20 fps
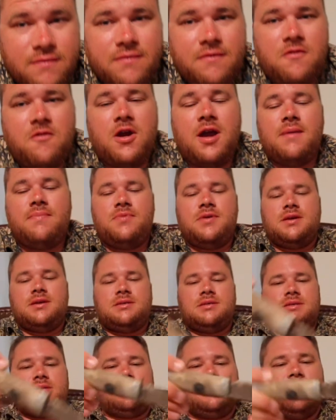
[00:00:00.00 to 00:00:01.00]
grab
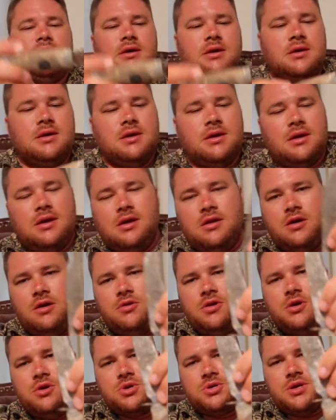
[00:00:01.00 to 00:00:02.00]
this. You know,
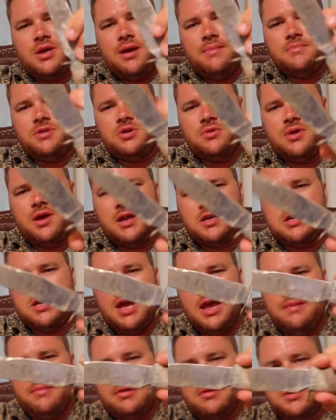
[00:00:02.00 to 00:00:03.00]
usually I'm doing a
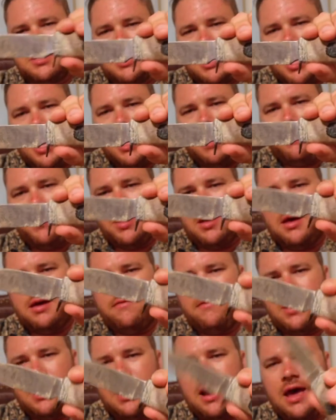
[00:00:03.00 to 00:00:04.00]
tabletop
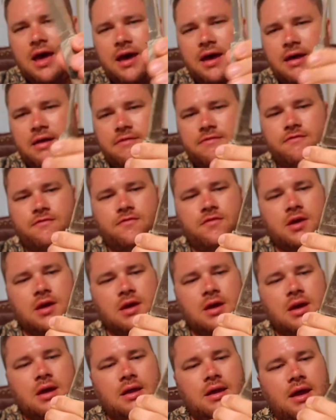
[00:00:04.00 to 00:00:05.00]
of a knife.
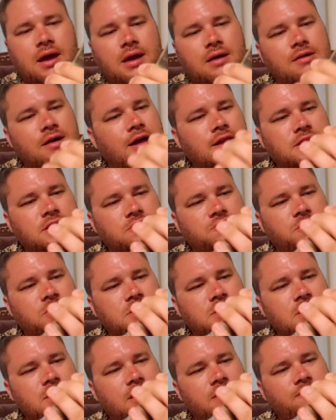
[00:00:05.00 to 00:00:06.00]
Now, I just
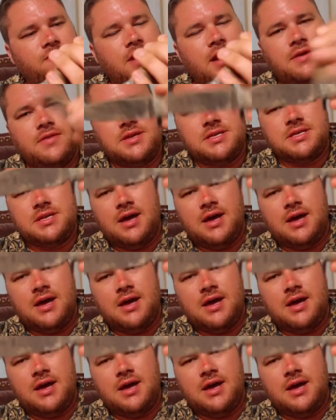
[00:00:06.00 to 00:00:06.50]
recently found this